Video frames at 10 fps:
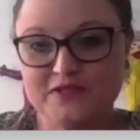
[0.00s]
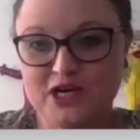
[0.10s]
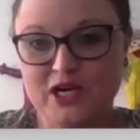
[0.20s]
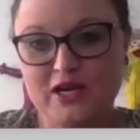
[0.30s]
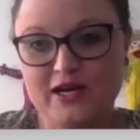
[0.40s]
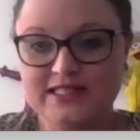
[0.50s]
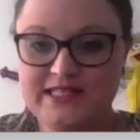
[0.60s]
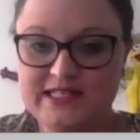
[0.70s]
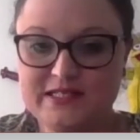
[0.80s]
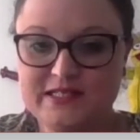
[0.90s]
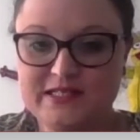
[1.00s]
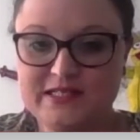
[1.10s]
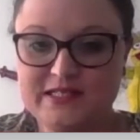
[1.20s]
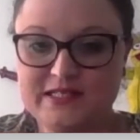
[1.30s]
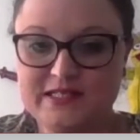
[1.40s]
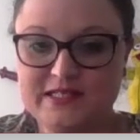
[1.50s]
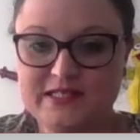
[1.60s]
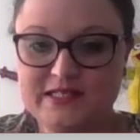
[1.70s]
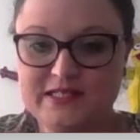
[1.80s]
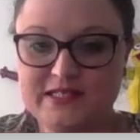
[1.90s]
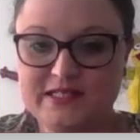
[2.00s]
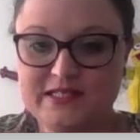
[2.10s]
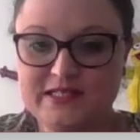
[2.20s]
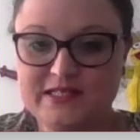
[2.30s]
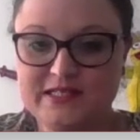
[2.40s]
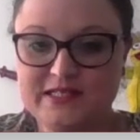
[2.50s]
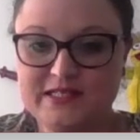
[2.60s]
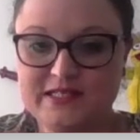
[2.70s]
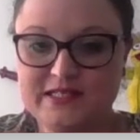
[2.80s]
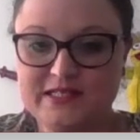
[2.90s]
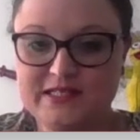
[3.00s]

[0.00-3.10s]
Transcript: Takalani Sesame. And what is so